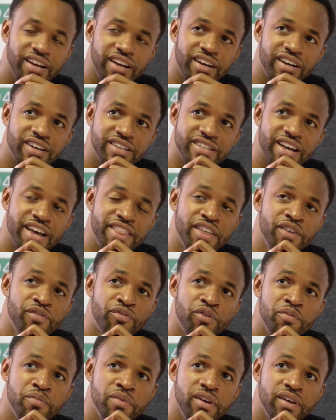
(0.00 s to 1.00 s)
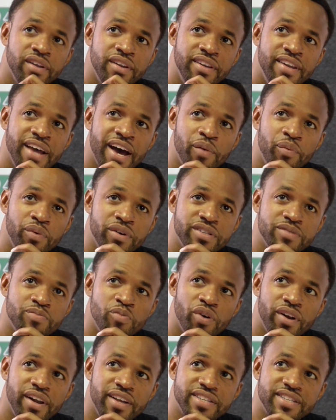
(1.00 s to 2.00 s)
Because I think for me that was
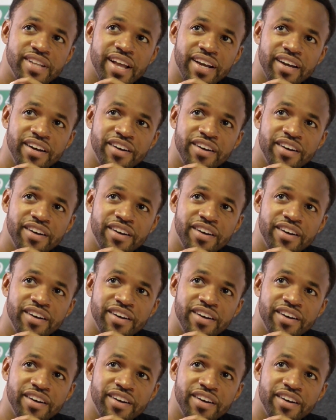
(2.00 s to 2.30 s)
more or less like